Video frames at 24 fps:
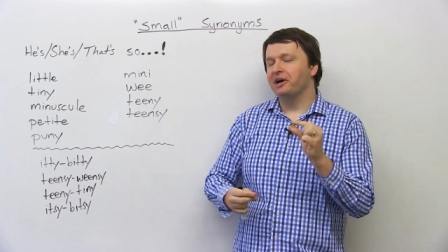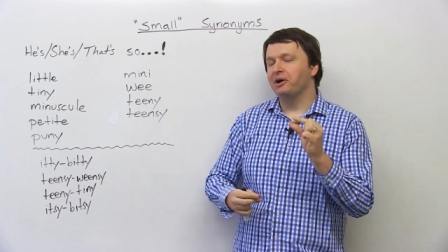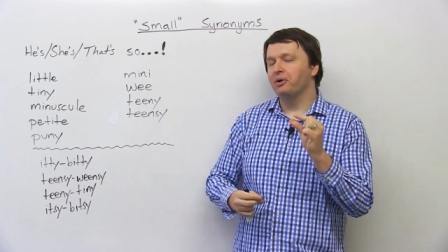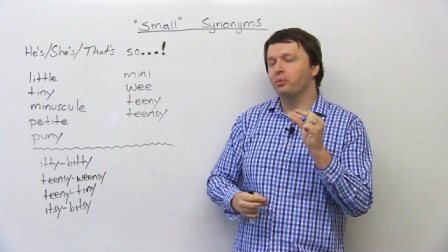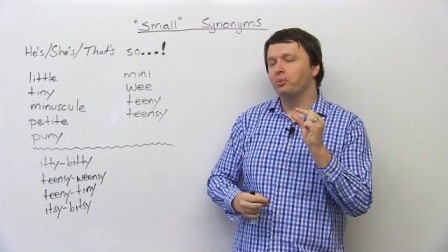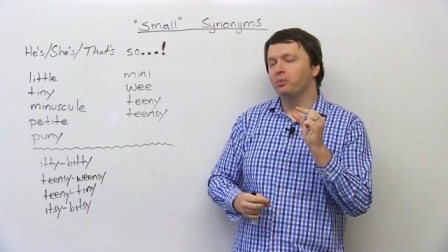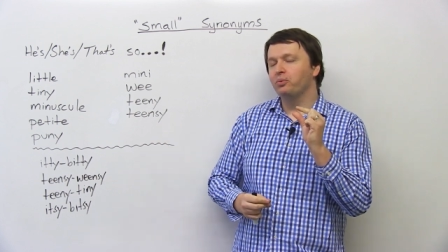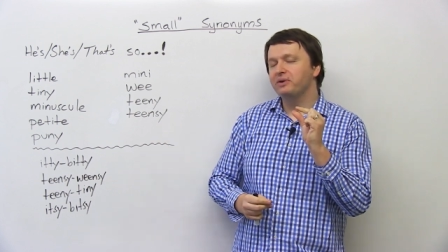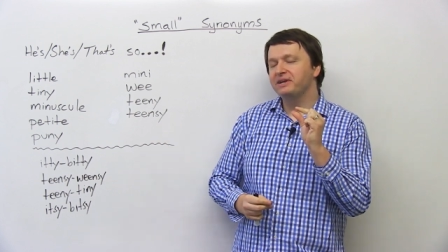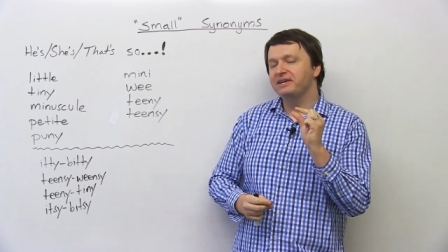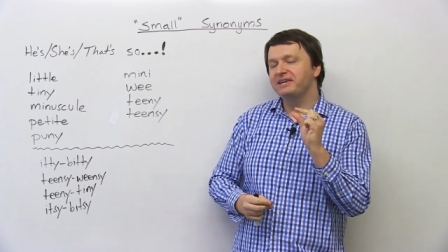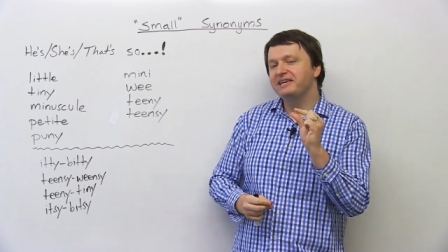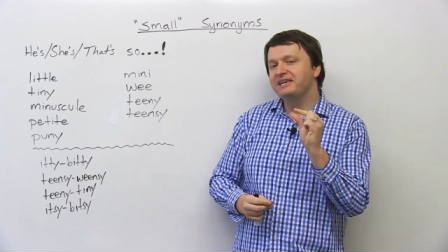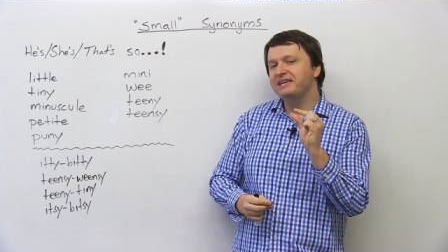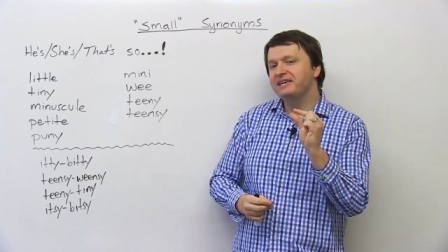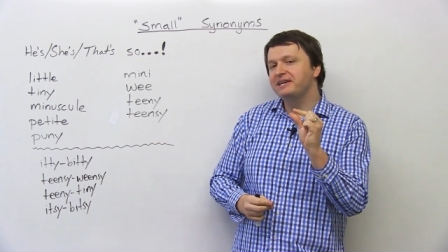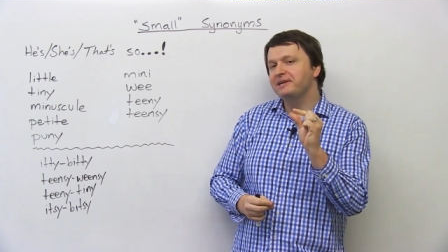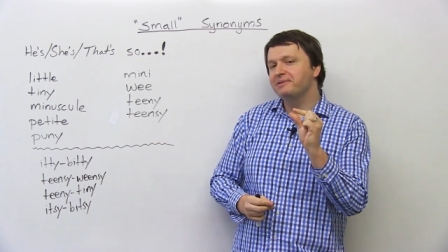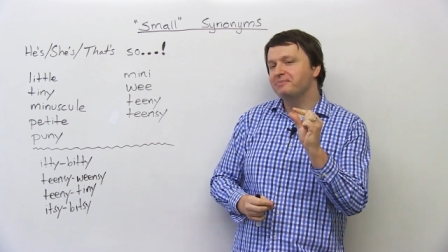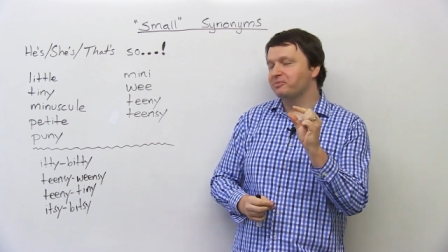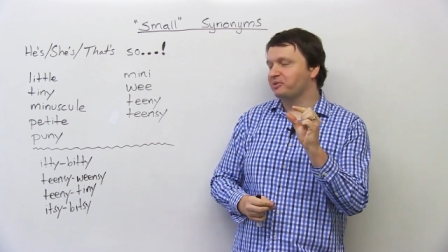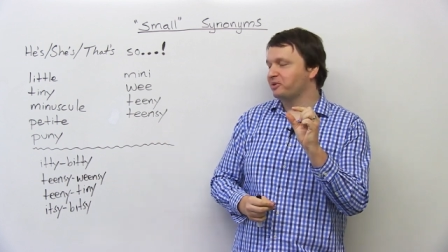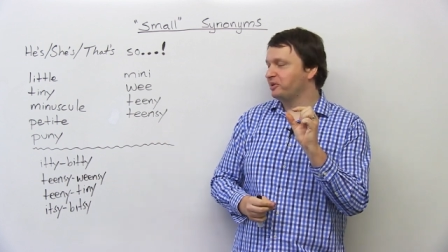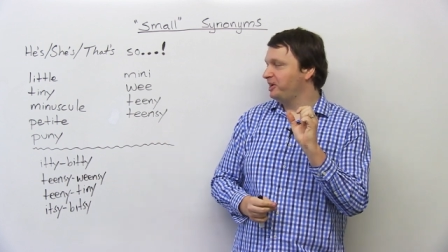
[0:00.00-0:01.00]
A
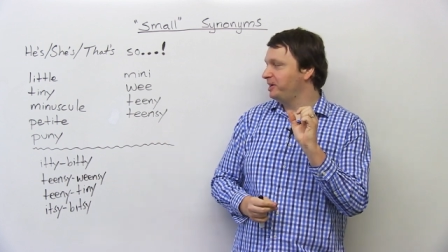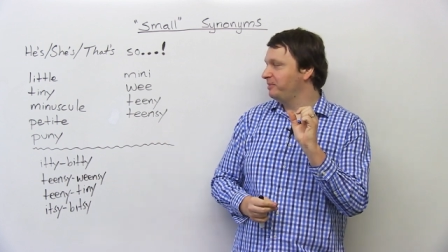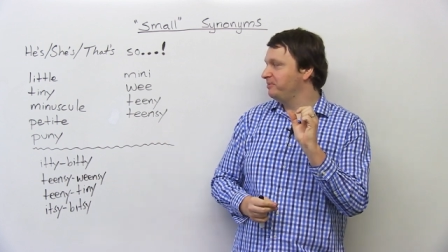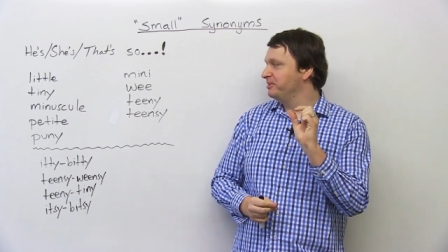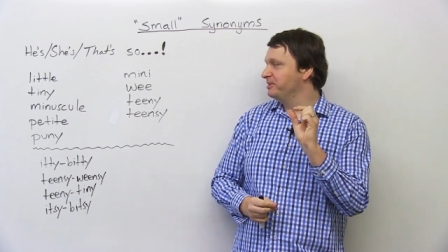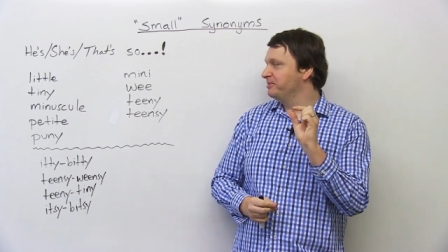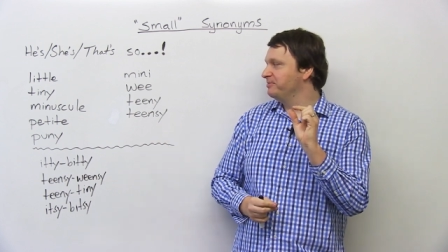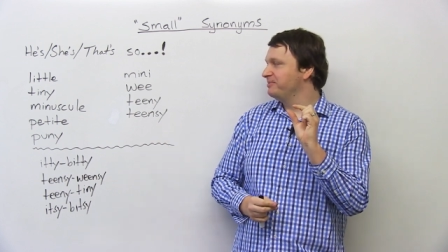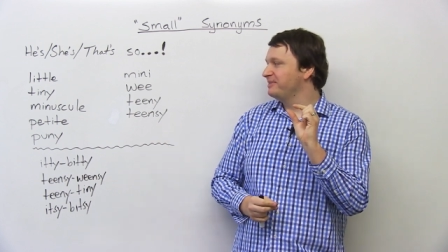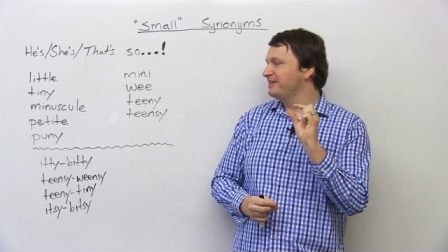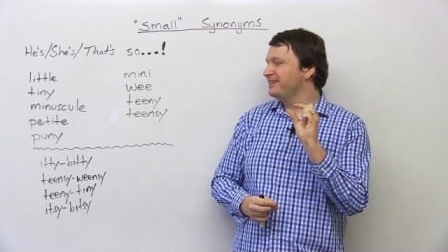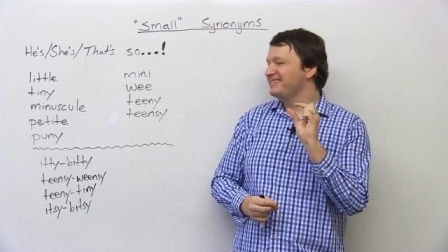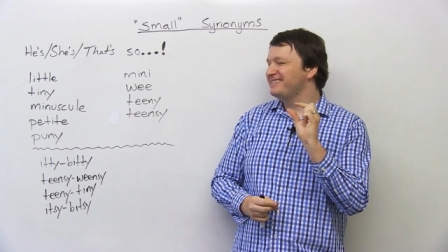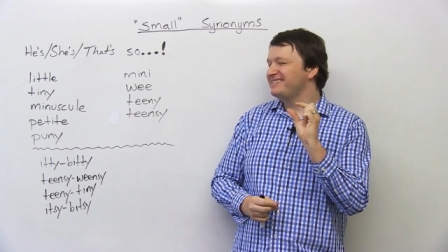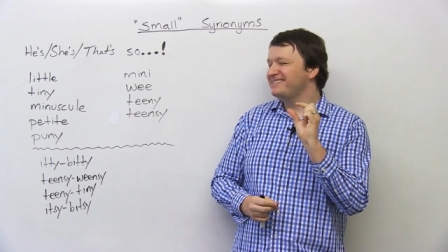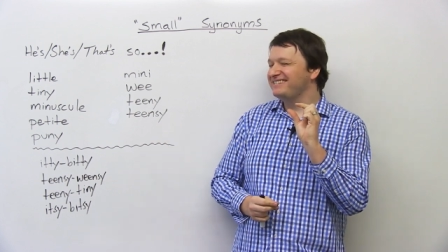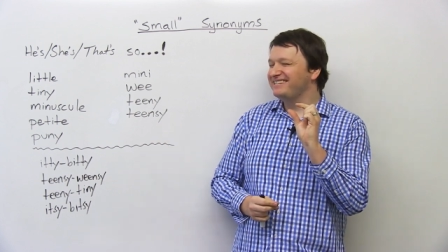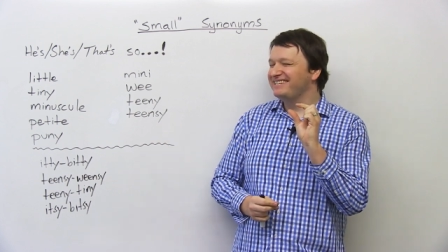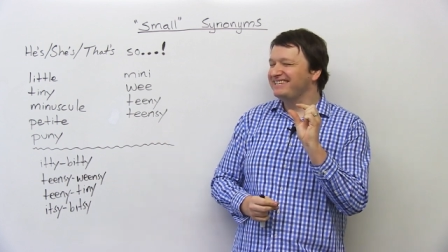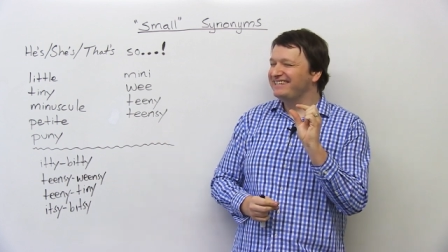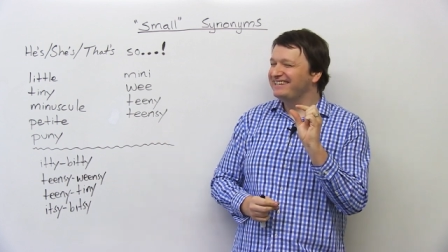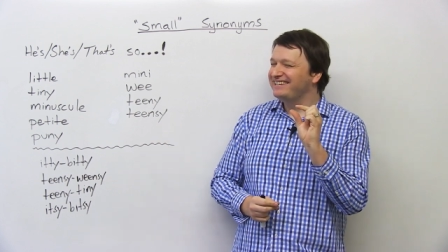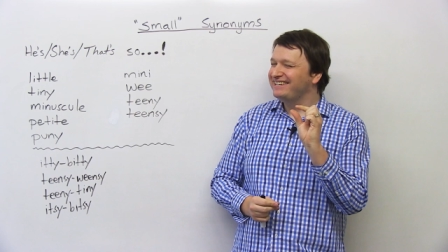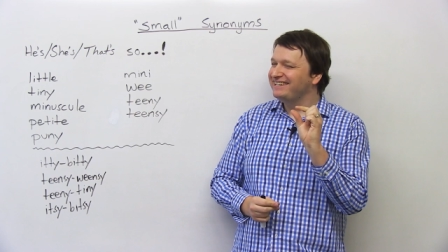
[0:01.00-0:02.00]
wee problem, a
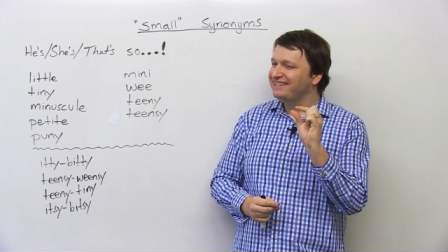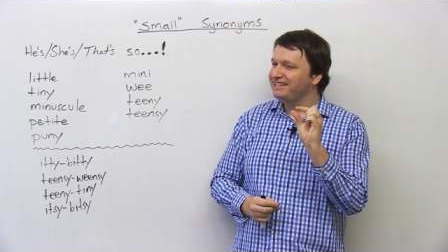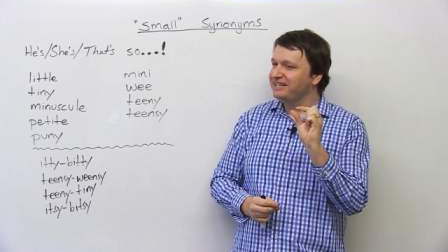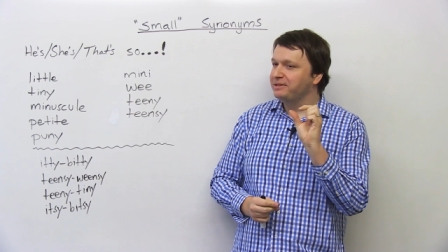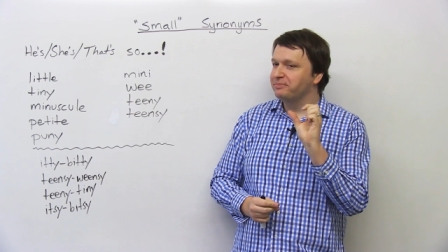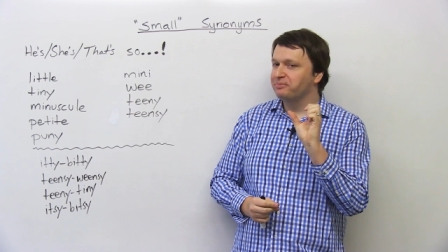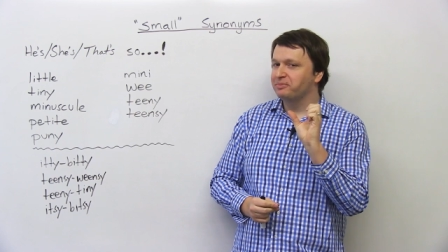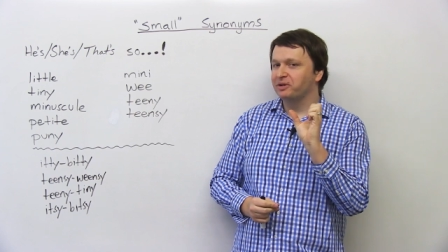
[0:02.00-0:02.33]
teeny